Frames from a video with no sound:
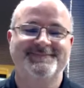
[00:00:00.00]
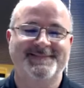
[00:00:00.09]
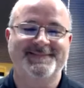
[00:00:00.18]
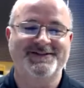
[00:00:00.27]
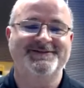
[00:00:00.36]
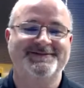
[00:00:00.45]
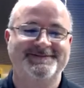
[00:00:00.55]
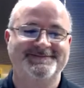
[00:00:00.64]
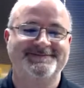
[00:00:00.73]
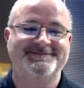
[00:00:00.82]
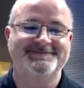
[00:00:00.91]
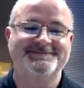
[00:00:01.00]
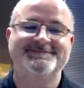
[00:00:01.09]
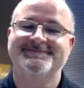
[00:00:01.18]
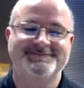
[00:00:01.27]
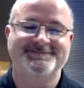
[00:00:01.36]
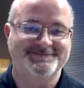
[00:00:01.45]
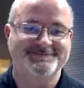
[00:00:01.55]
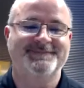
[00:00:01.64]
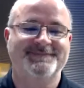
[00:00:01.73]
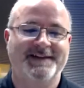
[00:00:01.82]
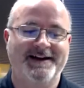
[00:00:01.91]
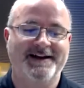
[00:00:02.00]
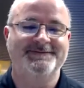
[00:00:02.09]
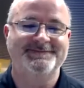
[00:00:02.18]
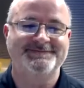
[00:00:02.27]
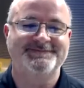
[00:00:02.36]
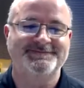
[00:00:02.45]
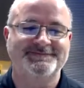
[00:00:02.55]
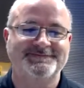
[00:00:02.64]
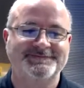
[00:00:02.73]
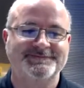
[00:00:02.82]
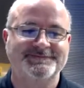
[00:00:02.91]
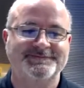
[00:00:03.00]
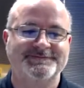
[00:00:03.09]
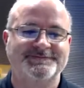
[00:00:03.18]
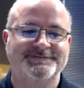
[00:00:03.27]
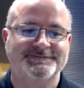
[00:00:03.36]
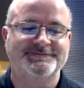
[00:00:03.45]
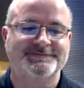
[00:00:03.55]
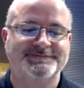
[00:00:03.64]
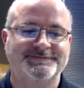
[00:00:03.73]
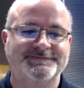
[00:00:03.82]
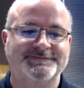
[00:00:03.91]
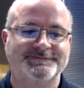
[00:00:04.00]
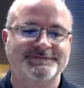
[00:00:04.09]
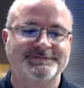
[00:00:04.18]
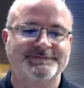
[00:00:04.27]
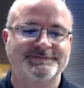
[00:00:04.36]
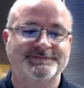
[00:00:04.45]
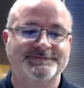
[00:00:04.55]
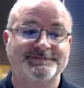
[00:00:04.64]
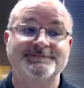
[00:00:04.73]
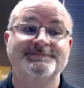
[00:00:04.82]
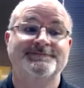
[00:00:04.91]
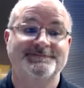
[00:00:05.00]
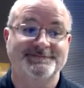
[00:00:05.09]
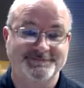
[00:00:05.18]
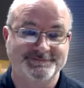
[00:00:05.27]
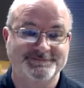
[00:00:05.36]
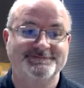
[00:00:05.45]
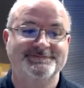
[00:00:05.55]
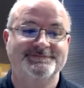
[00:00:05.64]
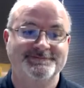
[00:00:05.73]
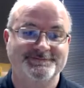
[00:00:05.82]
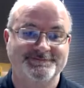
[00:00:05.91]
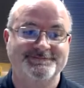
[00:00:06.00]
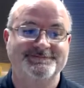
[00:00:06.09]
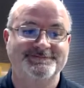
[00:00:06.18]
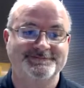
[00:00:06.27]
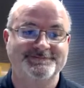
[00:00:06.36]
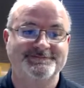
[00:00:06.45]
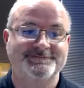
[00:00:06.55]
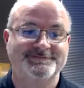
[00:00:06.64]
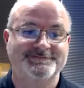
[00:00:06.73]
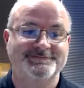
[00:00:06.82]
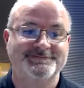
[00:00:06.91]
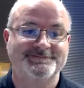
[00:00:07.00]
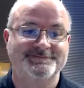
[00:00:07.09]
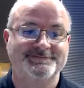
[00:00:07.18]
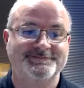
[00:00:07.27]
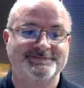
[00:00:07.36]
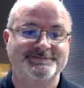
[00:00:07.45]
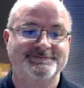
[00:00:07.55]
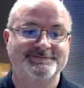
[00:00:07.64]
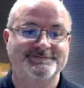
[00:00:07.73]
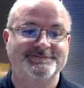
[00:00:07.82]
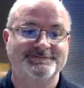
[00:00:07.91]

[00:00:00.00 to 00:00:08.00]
(silent)